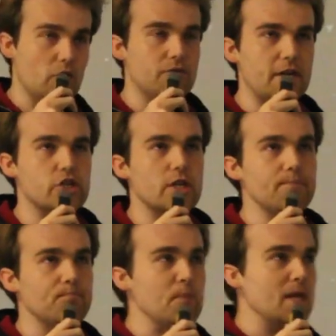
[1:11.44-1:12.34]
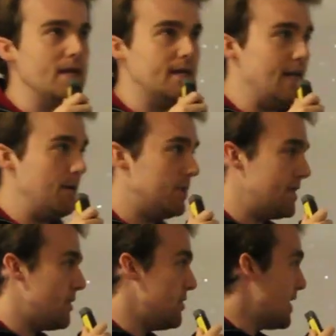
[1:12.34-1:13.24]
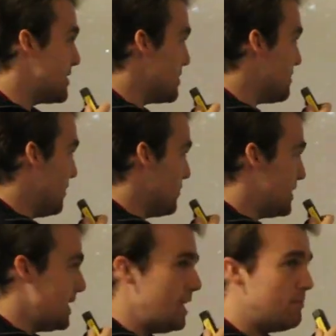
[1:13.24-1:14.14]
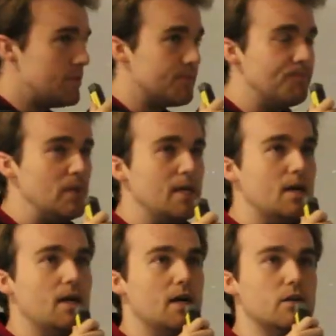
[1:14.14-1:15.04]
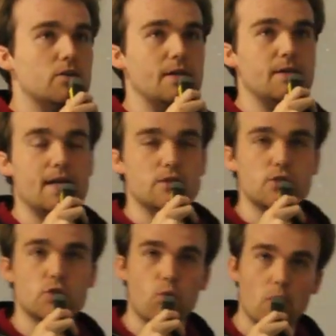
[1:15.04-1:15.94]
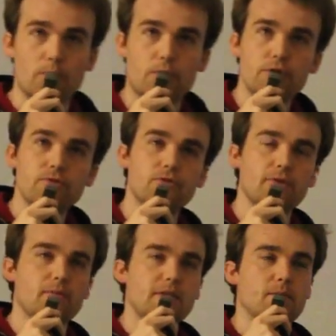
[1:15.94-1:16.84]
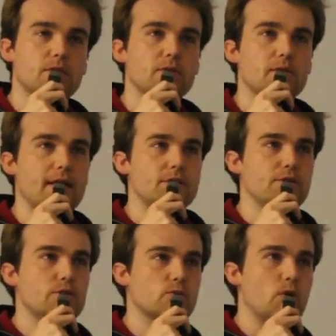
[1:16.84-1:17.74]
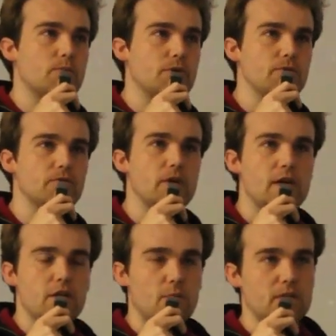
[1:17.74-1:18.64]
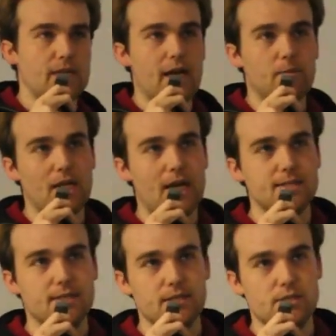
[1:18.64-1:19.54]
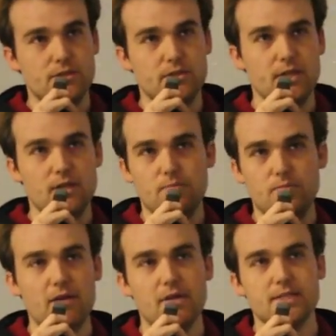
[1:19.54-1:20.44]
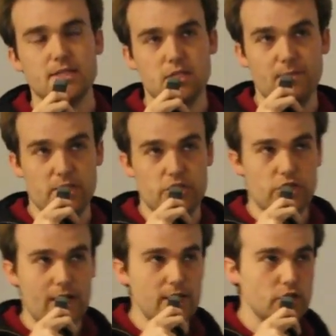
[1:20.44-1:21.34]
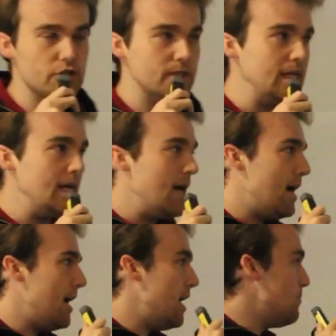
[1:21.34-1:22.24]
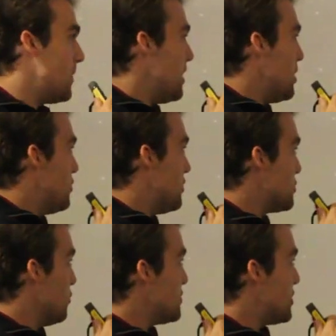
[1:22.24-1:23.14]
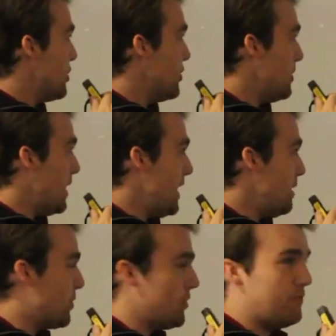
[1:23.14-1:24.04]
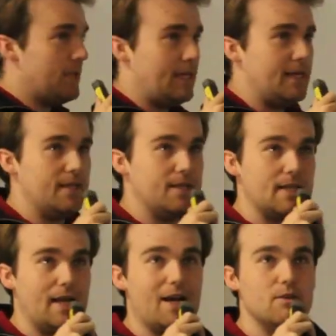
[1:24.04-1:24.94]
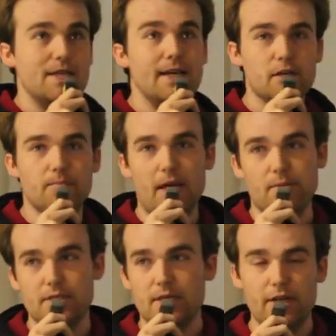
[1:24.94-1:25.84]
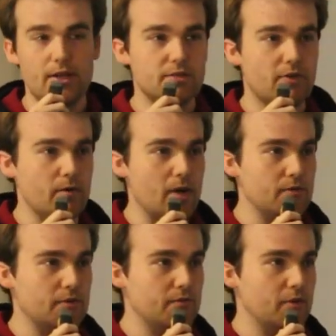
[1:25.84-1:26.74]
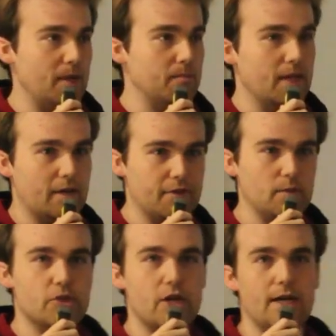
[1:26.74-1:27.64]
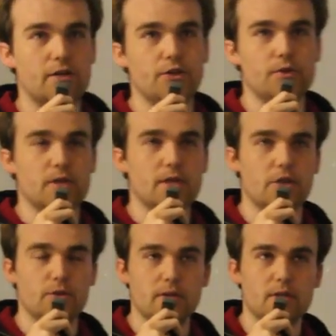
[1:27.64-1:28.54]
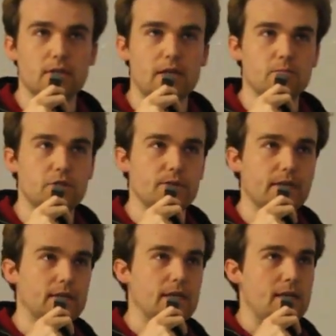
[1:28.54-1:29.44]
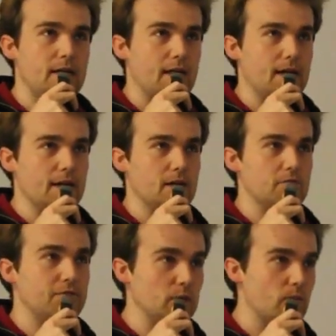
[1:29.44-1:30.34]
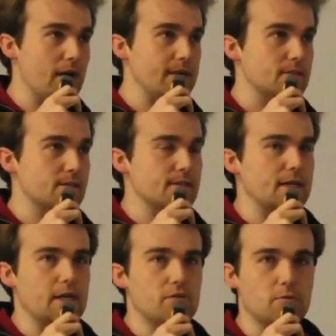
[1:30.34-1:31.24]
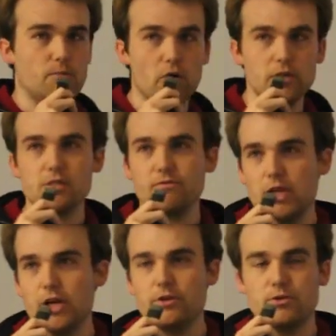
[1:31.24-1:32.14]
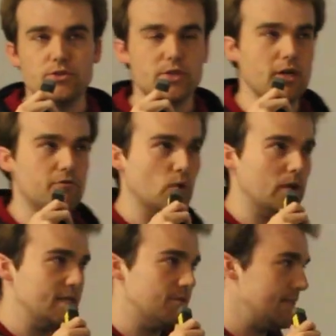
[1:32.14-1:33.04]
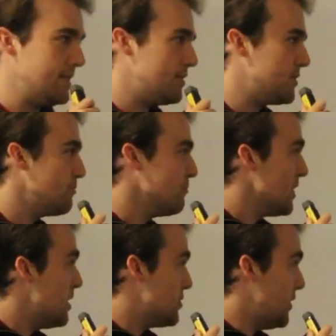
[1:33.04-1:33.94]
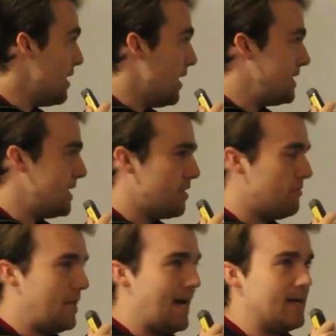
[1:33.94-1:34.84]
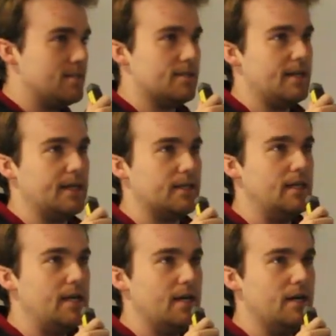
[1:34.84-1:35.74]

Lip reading: confidentially. It enabled those assets to be redeemed. It had a swap proof. It was able to execute a swap proof that would enable assets, private assets, to be exchanged. There's also a proof in here that allows income payments. I know that's very relevant for people like FilmChain who are doing film rights for bonds, for loans, for all kinds of assets. So the idea of the Aztec